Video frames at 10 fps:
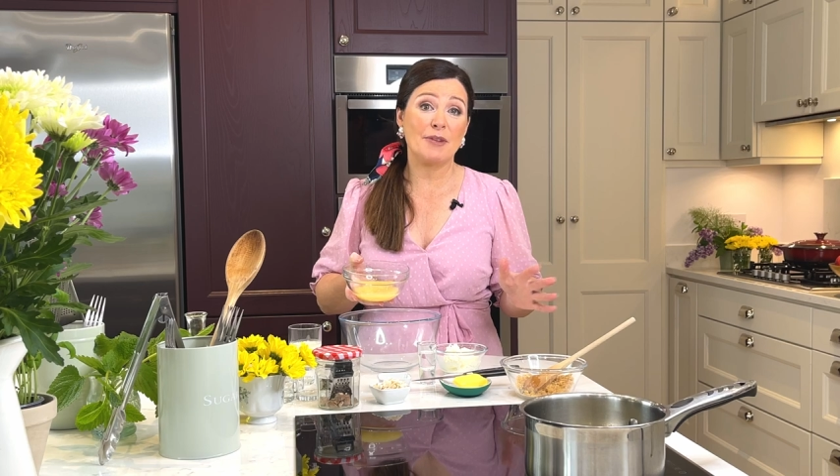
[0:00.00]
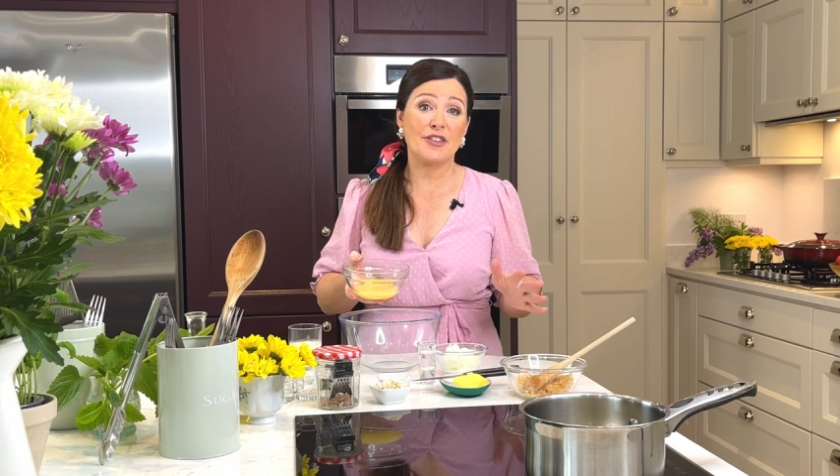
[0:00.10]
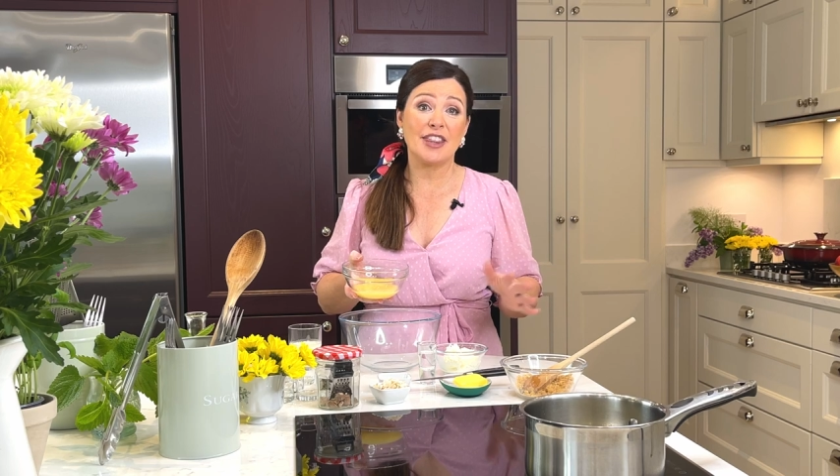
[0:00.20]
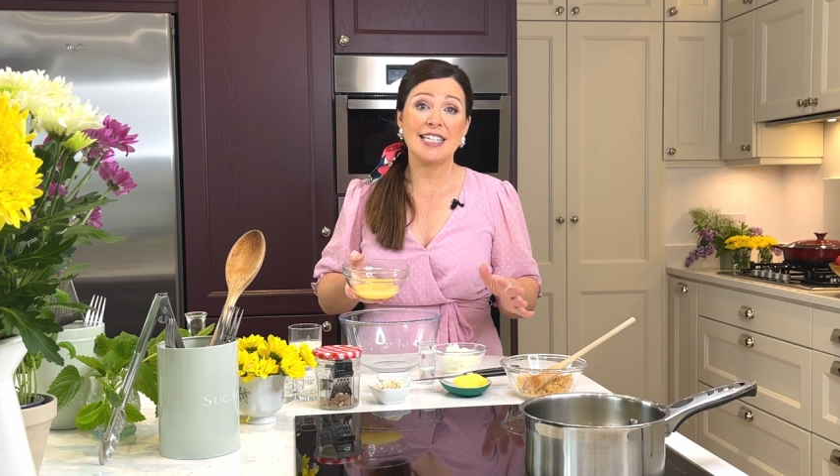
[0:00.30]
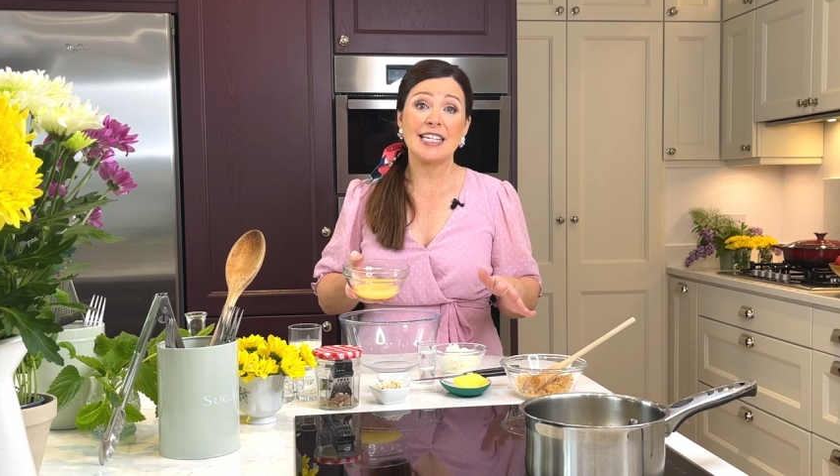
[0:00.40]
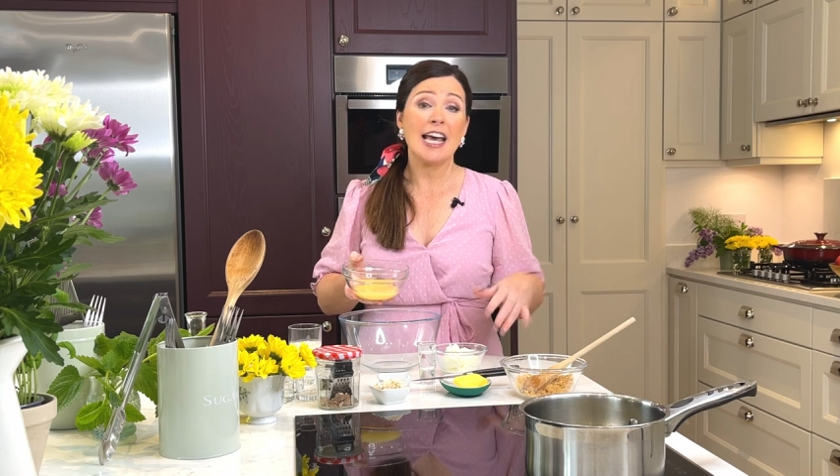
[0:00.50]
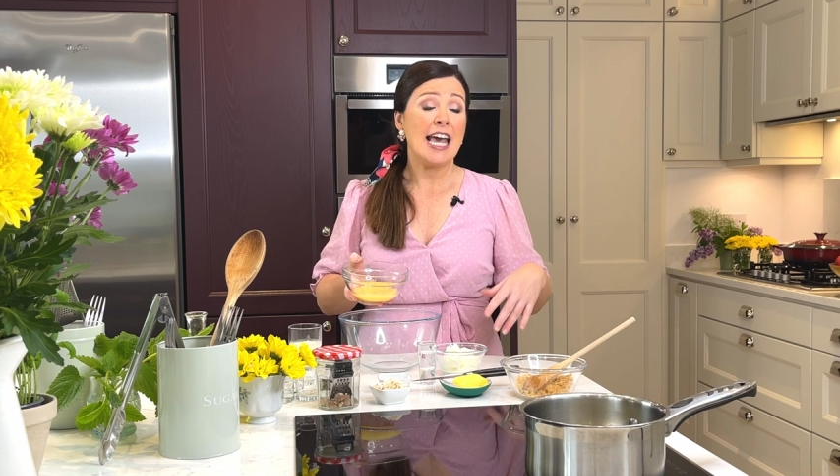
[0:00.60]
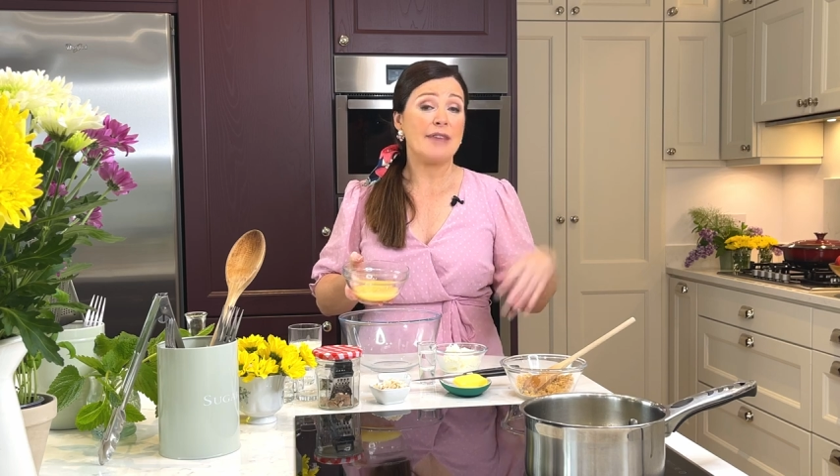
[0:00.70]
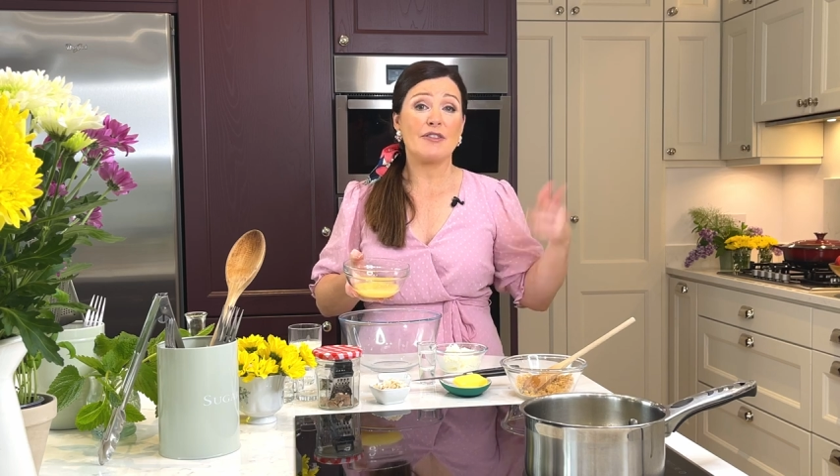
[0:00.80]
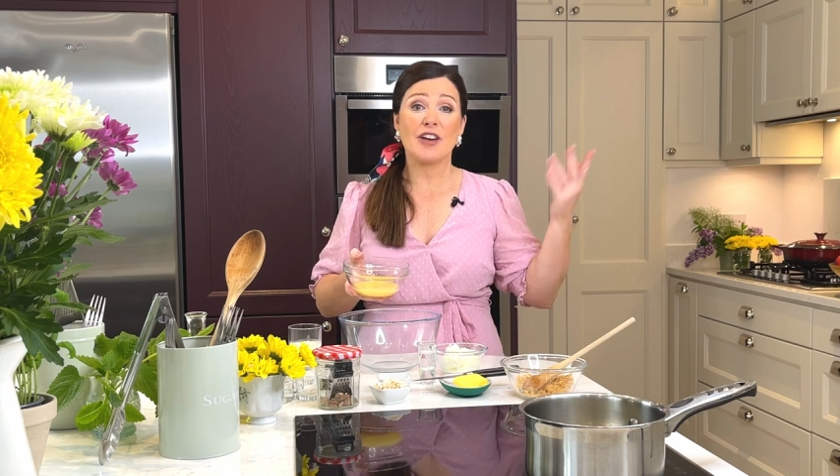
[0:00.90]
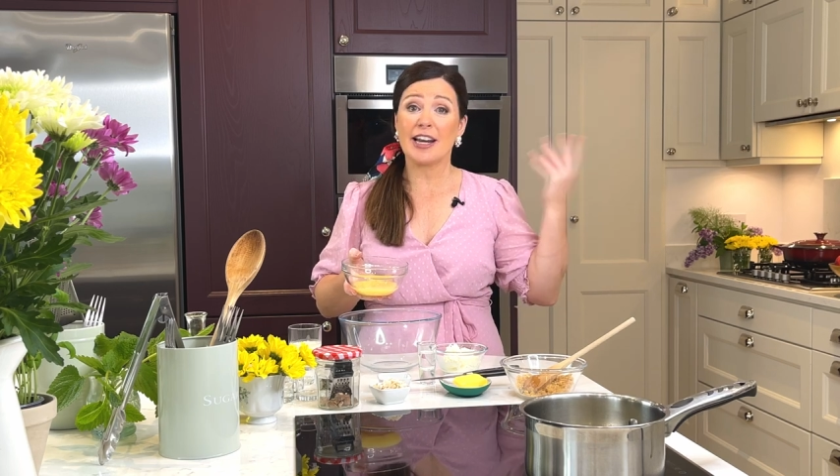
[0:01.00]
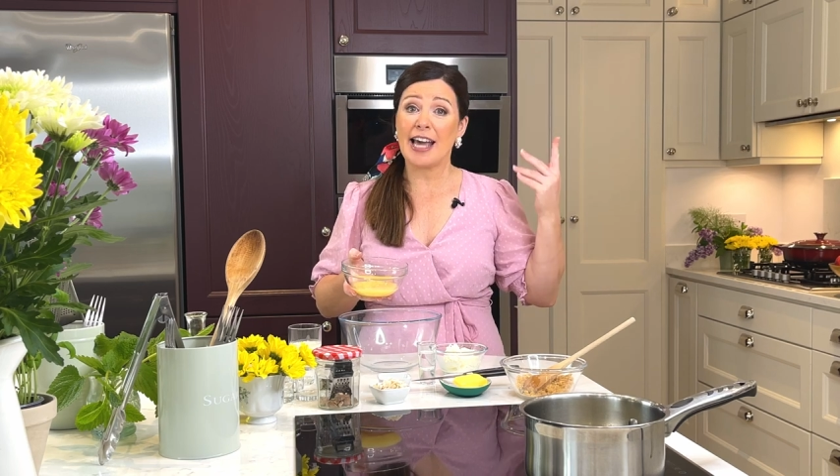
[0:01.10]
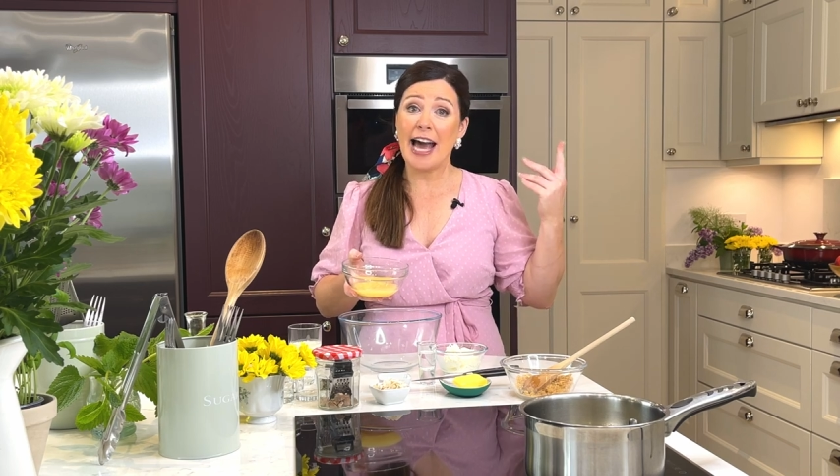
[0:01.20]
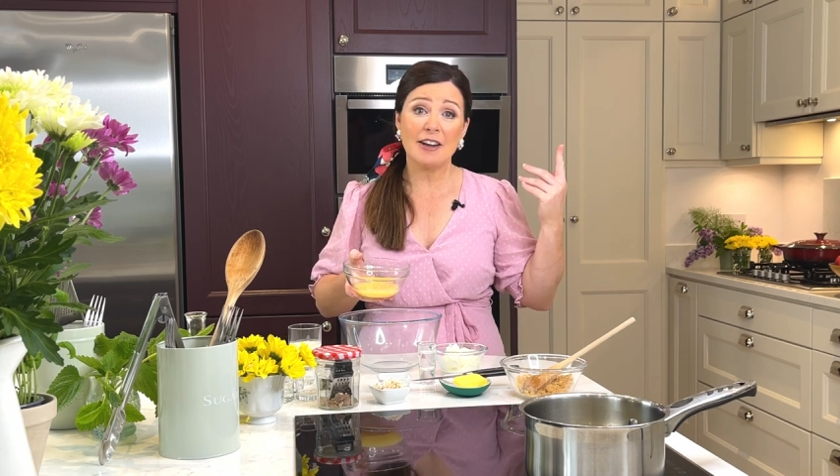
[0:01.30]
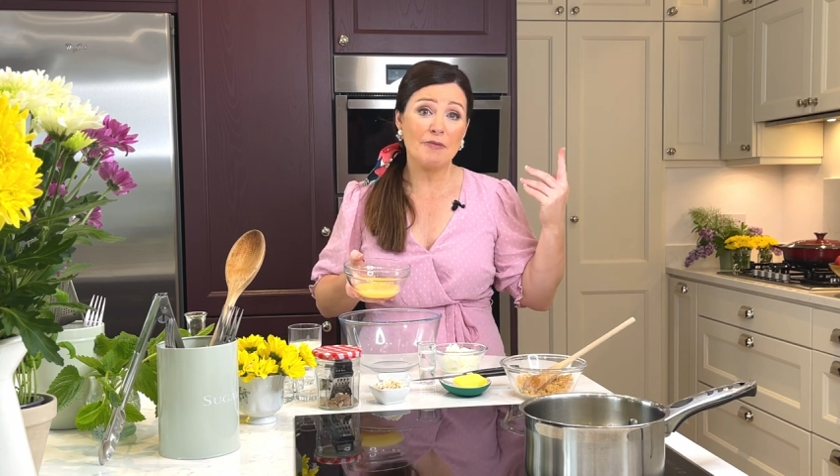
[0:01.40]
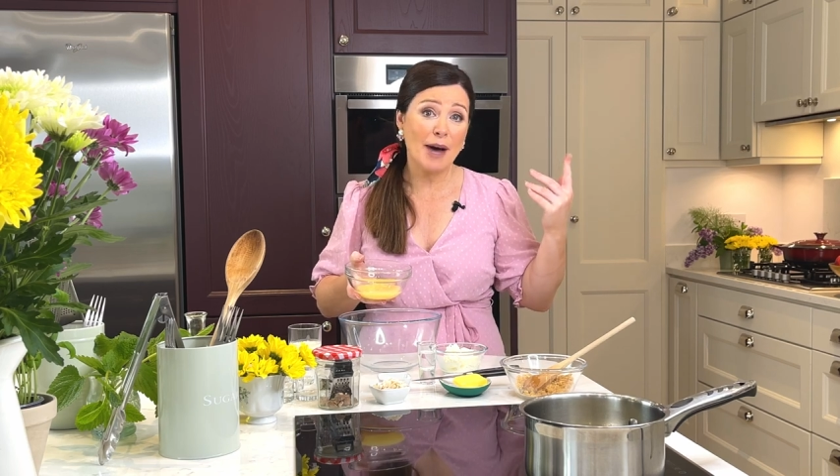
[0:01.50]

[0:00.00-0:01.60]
for this. If you've got a can of